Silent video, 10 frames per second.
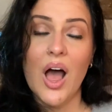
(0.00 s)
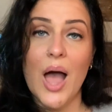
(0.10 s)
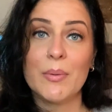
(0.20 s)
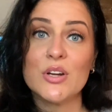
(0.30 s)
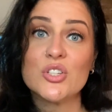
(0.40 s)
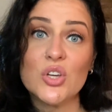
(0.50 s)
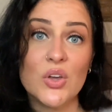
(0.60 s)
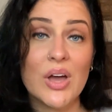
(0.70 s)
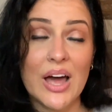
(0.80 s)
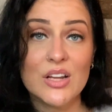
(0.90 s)
I'm going to show
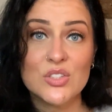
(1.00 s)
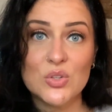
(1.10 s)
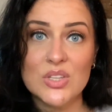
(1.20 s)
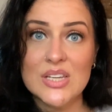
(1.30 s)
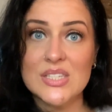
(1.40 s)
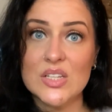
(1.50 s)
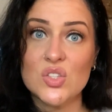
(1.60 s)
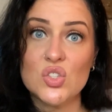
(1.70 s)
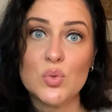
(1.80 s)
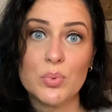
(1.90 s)
you how to do this. It's
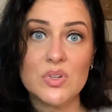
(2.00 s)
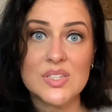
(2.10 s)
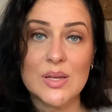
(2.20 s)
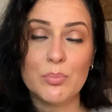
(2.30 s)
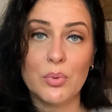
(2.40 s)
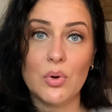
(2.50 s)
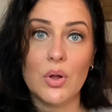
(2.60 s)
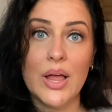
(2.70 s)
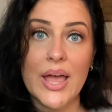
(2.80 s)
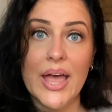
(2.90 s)
super
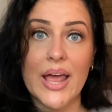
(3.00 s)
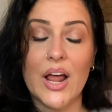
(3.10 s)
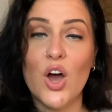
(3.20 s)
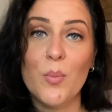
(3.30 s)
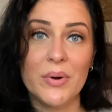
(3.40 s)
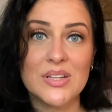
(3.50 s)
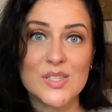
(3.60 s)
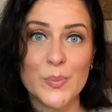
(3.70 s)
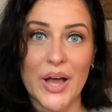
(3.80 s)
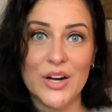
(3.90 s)
simple, and I hope it
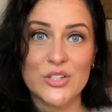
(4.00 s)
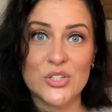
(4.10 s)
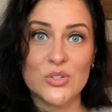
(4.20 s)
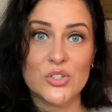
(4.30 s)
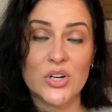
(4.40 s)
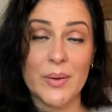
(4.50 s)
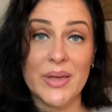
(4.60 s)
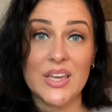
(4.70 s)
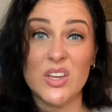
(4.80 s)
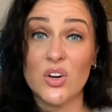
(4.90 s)
inspires you to try
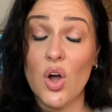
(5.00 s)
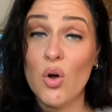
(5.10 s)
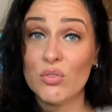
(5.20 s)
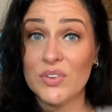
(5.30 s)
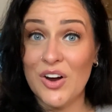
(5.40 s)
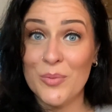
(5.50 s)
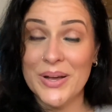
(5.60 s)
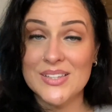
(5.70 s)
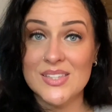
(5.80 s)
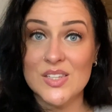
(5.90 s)
making your own flower
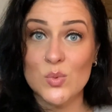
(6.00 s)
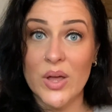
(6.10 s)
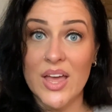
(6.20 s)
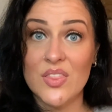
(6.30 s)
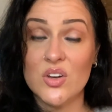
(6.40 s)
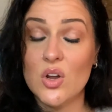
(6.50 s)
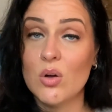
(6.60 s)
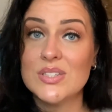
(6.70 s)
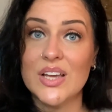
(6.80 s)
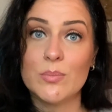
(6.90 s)
beds this way. The
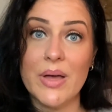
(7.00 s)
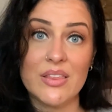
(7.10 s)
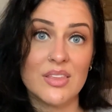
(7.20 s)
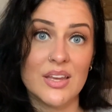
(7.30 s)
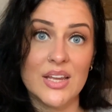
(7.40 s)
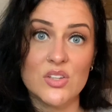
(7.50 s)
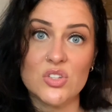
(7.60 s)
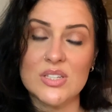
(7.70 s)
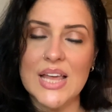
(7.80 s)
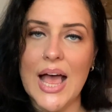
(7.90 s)
no-dig method is
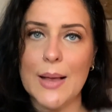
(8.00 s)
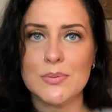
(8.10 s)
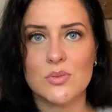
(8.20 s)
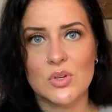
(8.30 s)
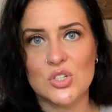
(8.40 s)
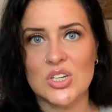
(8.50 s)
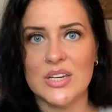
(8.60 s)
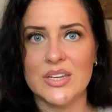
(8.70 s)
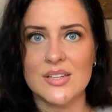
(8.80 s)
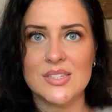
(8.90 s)
just absolutely
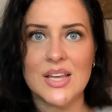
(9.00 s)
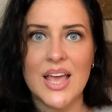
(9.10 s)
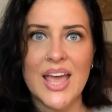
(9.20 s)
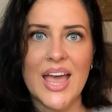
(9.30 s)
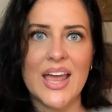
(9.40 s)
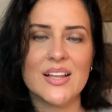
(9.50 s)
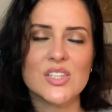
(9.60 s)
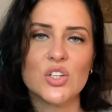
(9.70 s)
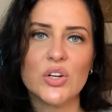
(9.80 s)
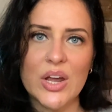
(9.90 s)
genius, and it's a
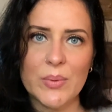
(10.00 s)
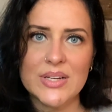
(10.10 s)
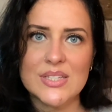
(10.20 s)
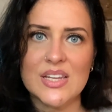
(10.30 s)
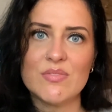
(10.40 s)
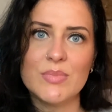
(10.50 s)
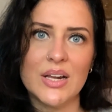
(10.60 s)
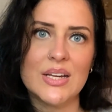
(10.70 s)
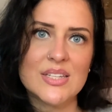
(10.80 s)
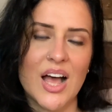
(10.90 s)
great way to save
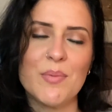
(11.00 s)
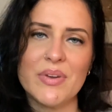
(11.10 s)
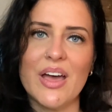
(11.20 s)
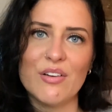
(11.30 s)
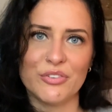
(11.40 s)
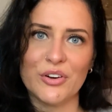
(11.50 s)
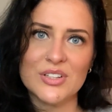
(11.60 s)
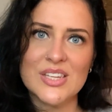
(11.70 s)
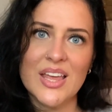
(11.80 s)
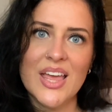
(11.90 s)
money, time, and
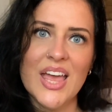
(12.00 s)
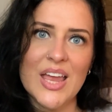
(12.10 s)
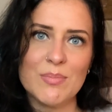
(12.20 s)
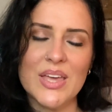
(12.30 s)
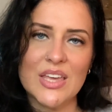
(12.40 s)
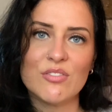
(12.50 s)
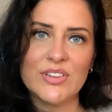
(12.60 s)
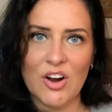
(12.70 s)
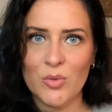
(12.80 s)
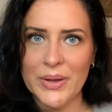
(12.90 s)
effort in making
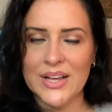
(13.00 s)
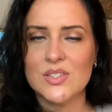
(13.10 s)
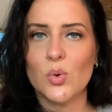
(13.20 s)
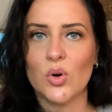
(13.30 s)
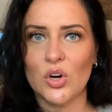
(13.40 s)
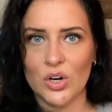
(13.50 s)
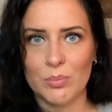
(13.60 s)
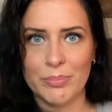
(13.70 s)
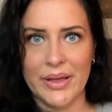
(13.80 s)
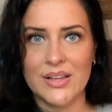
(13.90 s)
flower beds or
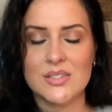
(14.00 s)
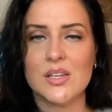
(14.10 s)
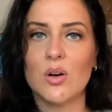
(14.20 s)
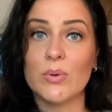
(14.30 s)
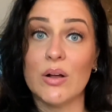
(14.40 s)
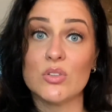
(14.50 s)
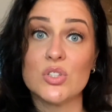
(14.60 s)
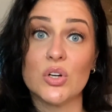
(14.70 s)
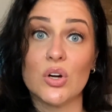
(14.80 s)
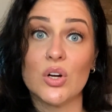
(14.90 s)
herb beds around
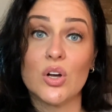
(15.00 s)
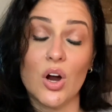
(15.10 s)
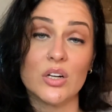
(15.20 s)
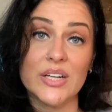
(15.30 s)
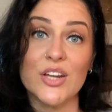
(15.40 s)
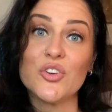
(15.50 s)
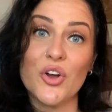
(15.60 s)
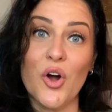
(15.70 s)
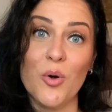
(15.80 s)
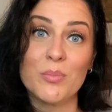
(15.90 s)
your garden and your
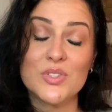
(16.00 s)
home.